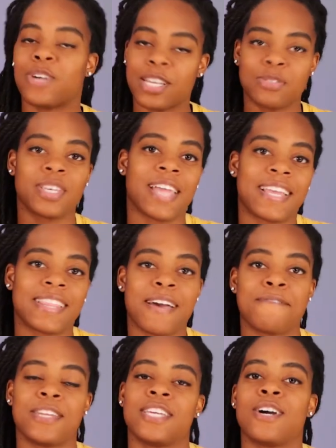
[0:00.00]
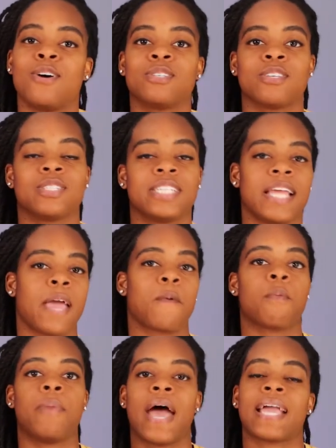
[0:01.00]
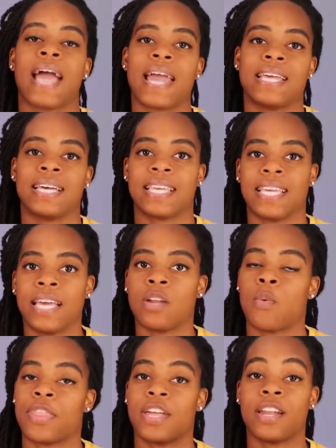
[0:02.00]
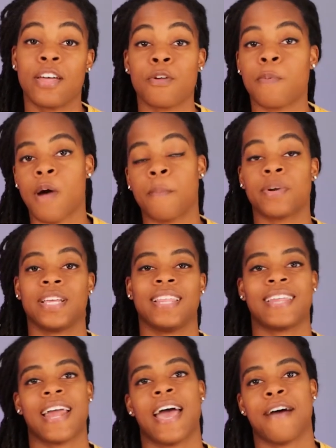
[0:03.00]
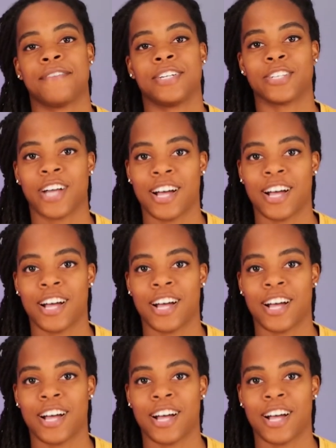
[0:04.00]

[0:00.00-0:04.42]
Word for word: You guys really liked that video, so today we're back at it again with another property that I have under